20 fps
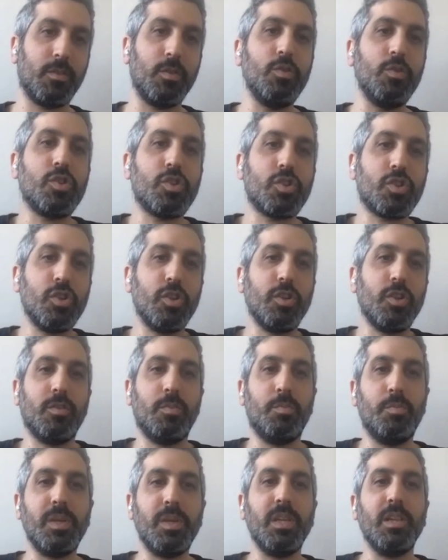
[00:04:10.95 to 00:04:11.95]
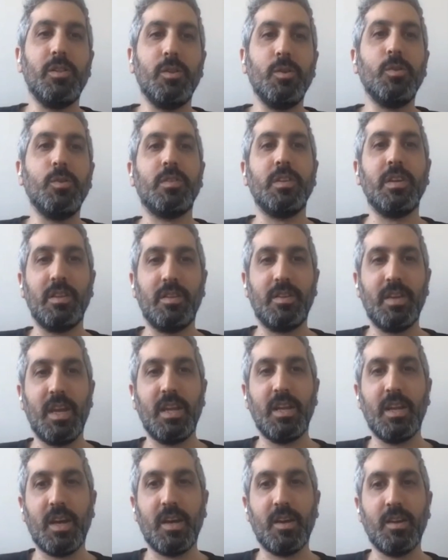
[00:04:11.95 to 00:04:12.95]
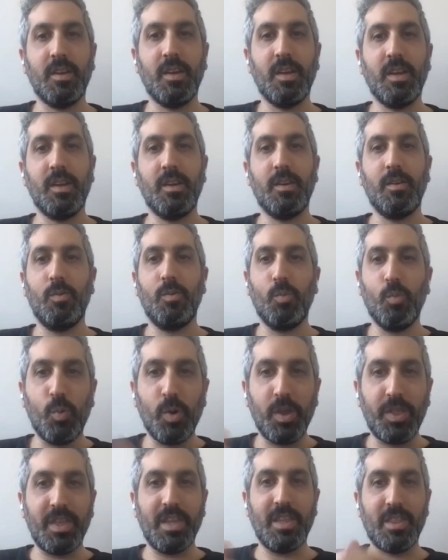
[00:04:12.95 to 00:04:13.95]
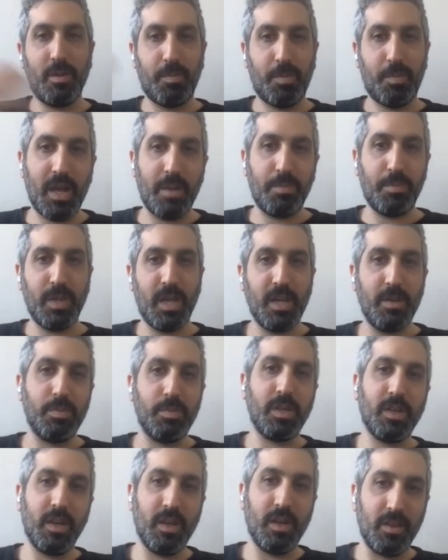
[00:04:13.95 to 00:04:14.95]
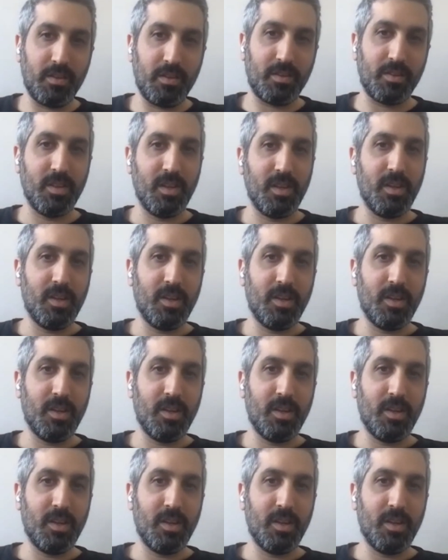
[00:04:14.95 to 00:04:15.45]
So you shouldn't be losing data within the pipeline because